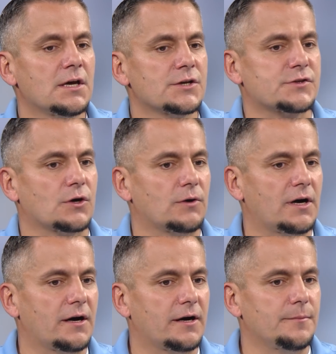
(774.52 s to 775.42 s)
So
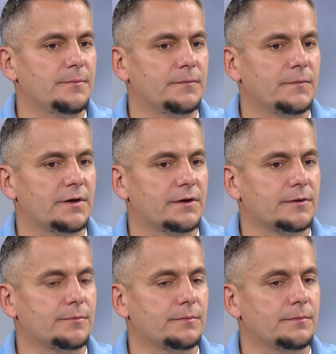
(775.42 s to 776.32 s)
um,
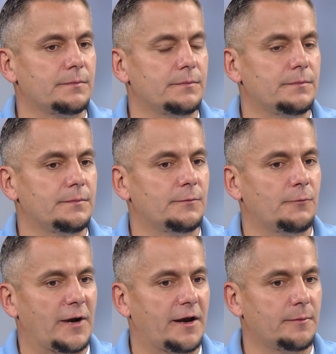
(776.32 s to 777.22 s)
um,
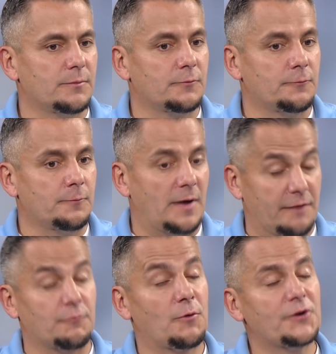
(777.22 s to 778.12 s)
when I'm, I,
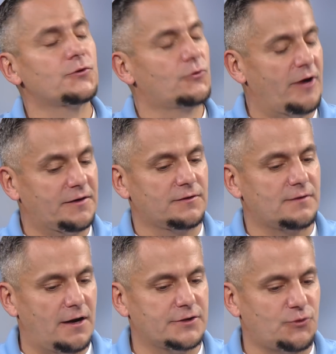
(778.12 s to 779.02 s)
we wanted to create these
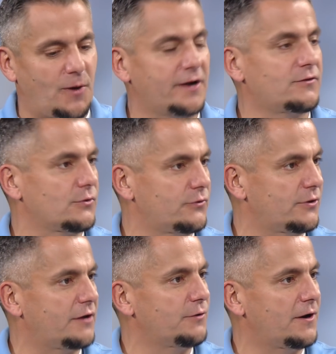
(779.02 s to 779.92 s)
large quiet zones so
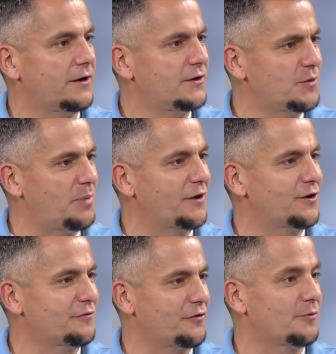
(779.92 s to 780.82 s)
that we are
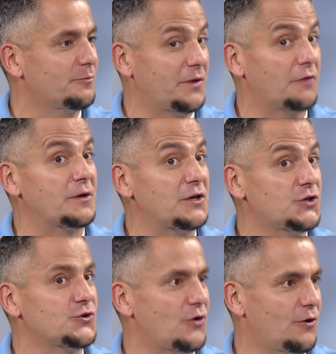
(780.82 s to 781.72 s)
independent from that. We
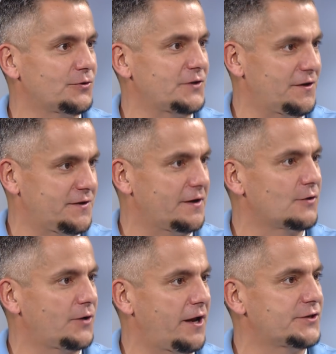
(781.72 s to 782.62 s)
need to know the antenna
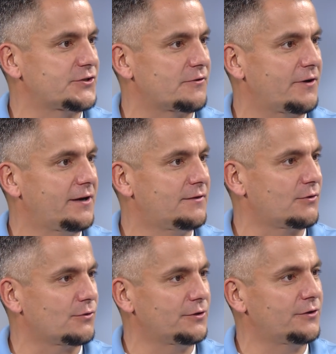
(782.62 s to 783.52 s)
location, right?
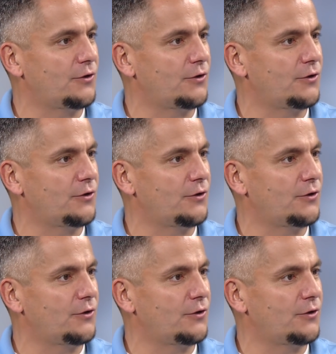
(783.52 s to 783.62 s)
So in